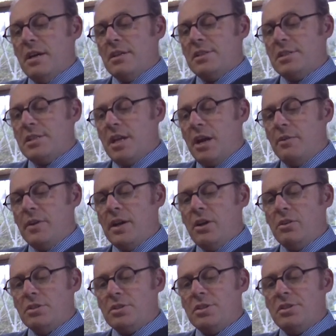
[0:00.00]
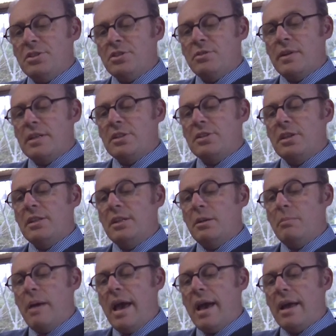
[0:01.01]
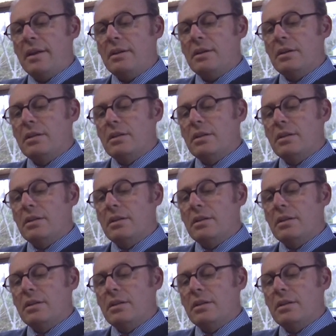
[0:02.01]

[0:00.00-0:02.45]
staring across the street at the little man.